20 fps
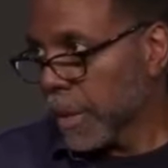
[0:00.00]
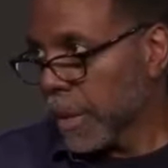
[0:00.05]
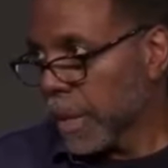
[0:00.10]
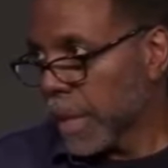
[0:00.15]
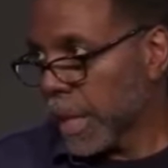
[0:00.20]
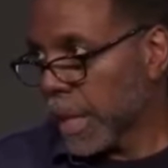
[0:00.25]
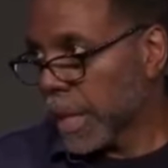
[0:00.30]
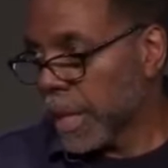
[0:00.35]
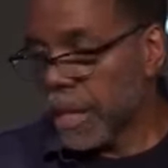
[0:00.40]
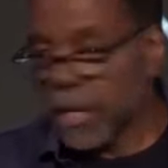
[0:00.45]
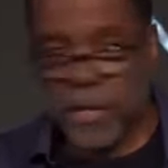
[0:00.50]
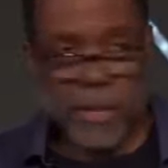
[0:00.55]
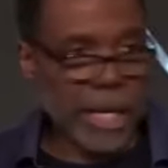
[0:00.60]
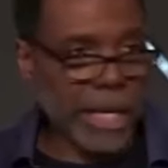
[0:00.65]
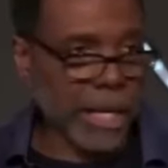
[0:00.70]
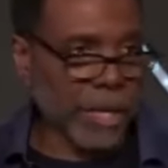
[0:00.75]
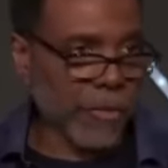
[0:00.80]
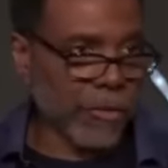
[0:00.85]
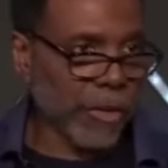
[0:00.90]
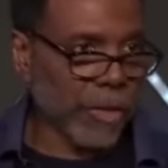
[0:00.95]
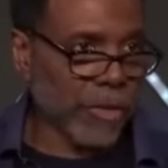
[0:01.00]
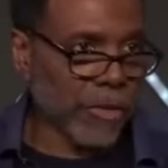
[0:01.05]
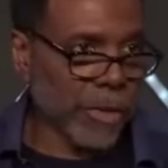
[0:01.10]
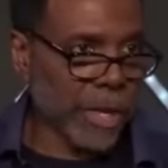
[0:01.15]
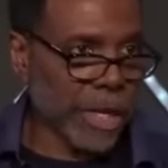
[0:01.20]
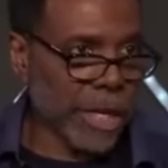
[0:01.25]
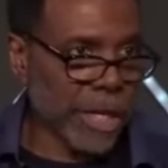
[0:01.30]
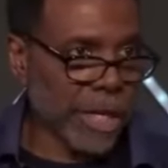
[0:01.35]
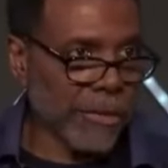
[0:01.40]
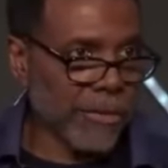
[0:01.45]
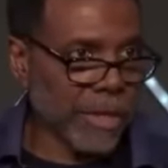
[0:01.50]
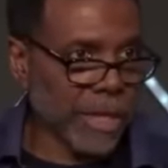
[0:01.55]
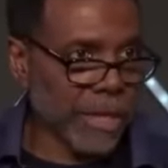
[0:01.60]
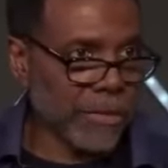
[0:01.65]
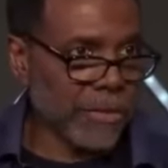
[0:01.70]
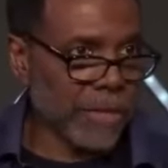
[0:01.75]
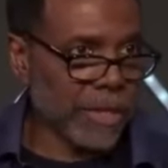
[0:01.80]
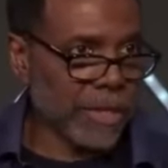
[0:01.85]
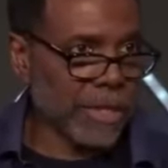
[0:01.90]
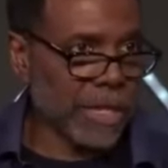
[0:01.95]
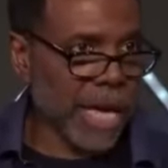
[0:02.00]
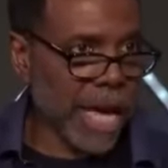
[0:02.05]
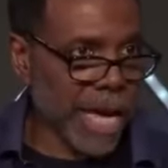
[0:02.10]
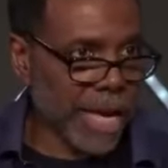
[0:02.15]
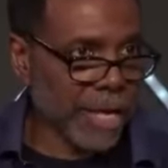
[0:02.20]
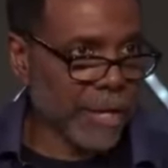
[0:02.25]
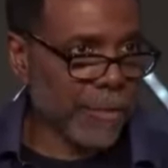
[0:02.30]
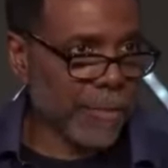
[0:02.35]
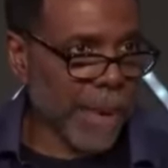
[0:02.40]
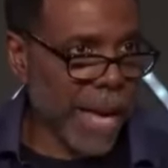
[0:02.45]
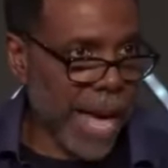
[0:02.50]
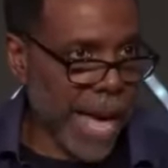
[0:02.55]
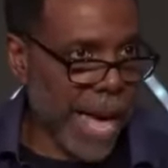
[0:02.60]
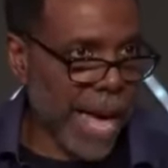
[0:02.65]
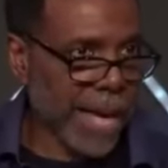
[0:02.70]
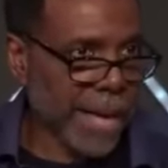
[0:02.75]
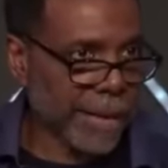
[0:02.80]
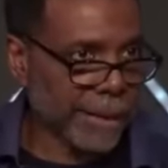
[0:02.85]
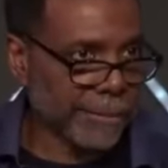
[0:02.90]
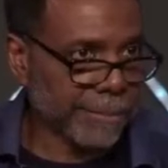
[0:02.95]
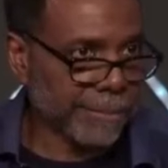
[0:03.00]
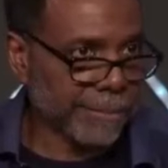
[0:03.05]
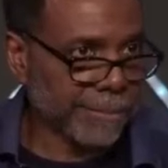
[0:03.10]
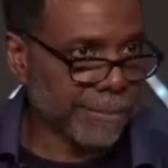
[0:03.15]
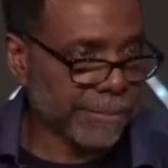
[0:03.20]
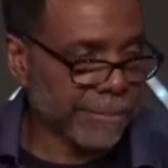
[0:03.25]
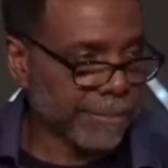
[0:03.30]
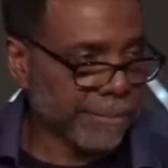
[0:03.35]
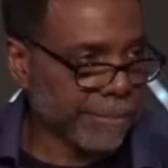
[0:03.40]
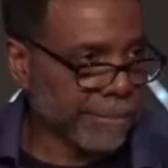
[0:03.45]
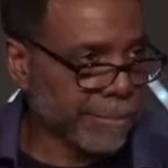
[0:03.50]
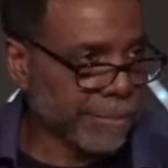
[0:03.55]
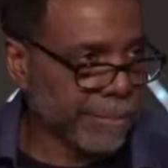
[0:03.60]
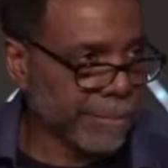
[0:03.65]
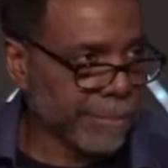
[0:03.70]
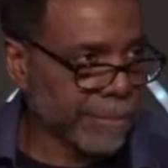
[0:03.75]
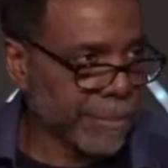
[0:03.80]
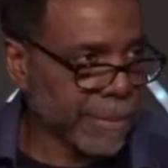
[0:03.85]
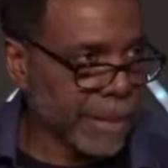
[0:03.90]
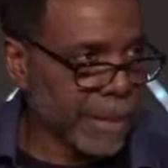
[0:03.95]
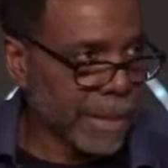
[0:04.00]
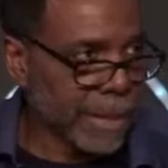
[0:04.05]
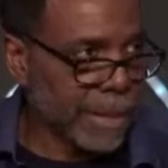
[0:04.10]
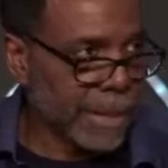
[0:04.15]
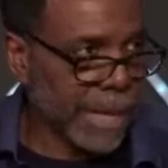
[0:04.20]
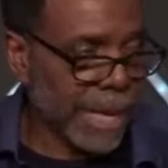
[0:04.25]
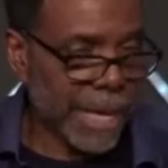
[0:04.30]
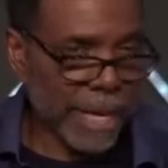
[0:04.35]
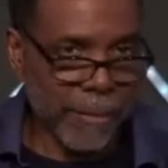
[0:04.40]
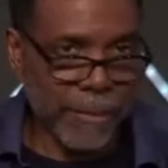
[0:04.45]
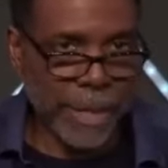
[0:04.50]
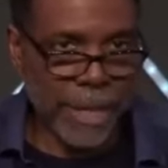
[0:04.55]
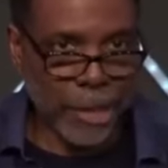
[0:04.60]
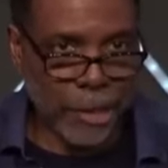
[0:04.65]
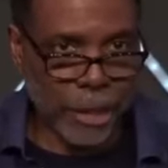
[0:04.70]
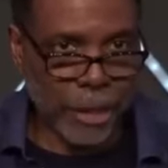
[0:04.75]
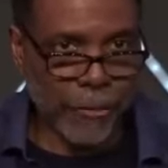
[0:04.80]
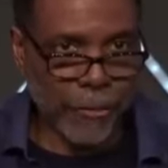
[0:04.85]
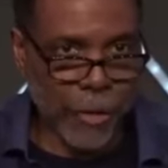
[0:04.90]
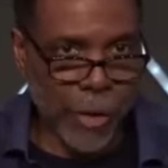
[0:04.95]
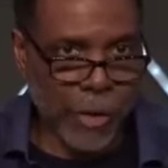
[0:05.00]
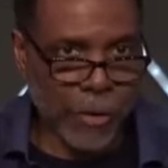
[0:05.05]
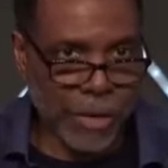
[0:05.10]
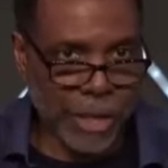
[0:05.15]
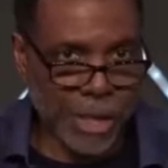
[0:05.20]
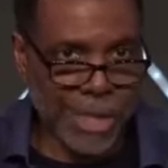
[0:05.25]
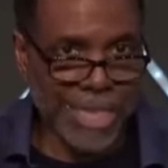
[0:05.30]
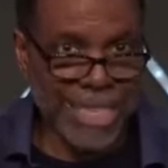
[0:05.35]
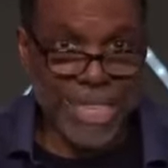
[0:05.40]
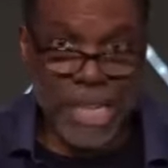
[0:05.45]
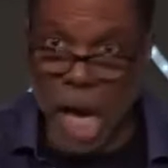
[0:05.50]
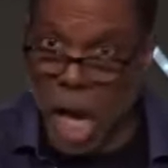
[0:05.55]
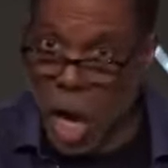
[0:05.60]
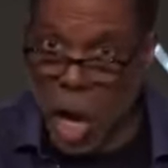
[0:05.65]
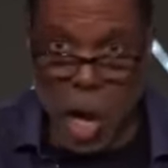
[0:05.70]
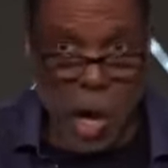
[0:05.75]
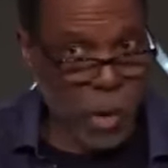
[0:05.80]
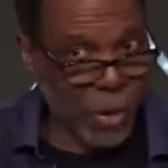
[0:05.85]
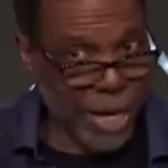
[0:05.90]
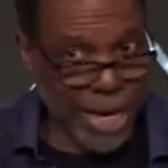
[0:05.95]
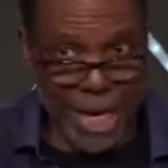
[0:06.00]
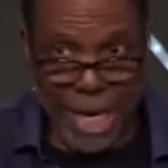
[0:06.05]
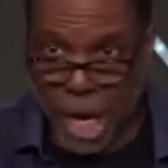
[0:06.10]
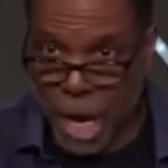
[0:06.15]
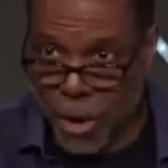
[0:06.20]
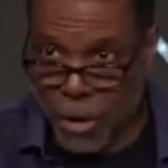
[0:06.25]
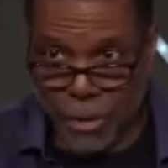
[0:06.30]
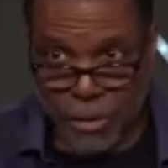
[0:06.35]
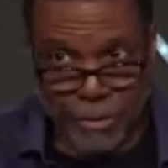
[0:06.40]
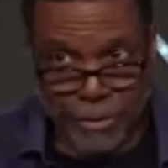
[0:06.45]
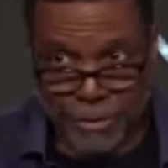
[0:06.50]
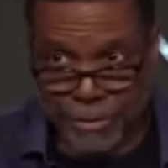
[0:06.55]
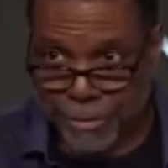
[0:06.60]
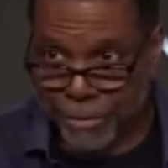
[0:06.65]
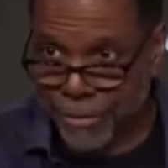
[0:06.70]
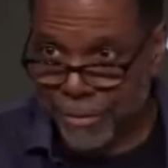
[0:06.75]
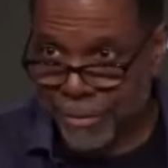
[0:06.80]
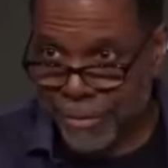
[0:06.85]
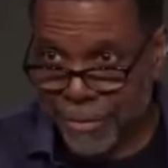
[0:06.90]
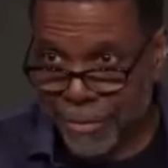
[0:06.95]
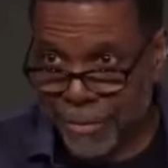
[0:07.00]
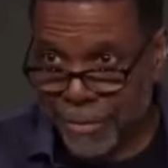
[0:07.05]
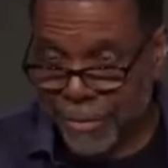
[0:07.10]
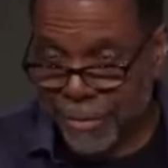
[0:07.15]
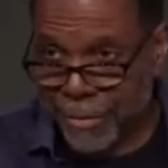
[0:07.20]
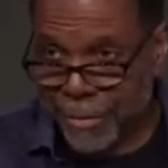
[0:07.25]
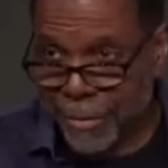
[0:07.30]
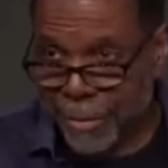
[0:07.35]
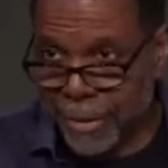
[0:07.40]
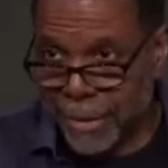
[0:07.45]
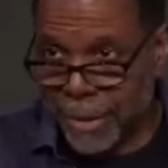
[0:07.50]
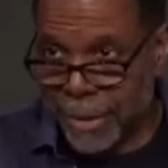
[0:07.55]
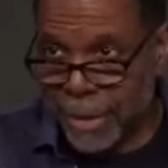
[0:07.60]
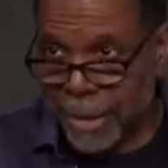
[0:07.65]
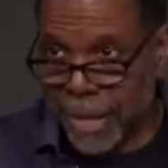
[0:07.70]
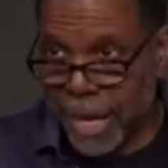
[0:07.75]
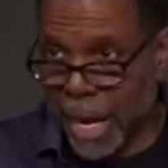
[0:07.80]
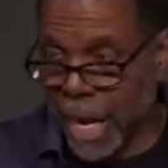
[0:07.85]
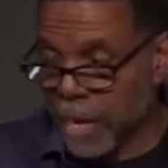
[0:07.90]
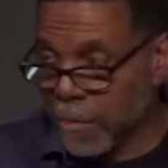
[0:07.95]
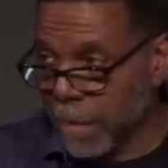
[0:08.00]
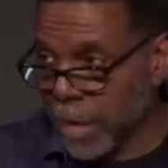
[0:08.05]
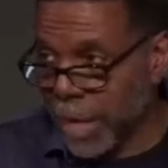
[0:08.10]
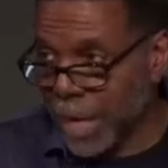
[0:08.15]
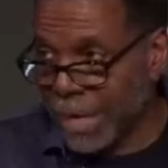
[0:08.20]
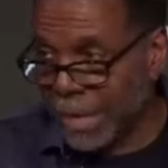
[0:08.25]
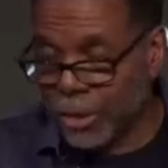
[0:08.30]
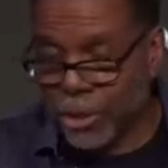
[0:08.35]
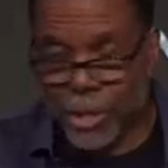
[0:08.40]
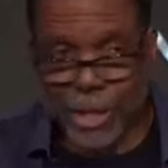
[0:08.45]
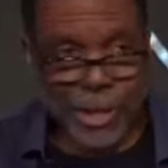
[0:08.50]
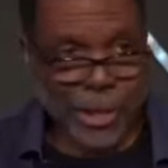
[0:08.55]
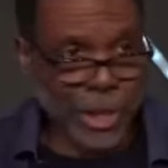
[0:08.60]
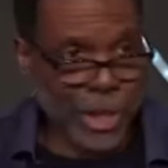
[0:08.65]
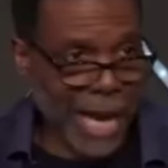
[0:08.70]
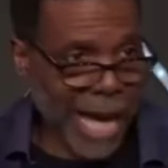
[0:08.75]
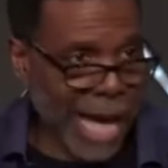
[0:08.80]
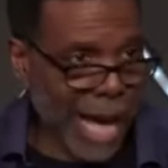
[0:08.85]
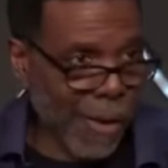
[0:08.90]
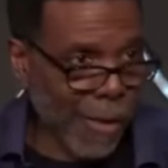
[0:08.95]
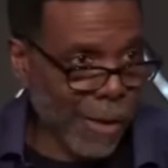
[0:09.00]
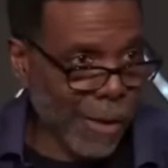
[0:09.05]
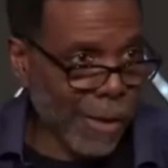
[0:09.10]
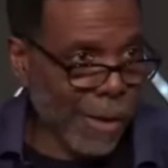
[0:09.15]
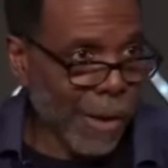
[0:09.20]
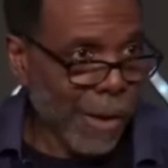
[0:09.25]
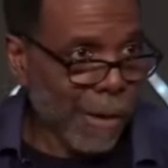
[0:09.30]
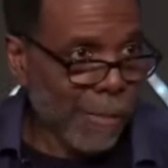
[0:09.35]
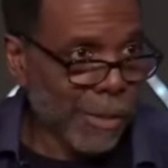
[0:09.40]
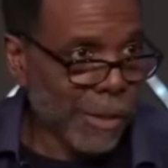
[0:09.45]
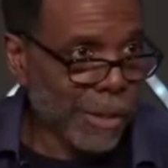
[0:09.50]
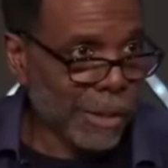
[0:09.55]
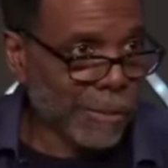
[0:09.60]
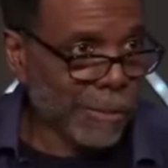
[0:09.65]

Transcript: And get anything in the refrigerator, even if it's daddy's pie that he'd been looking forward to eating all day long. Came in, took a shower, put his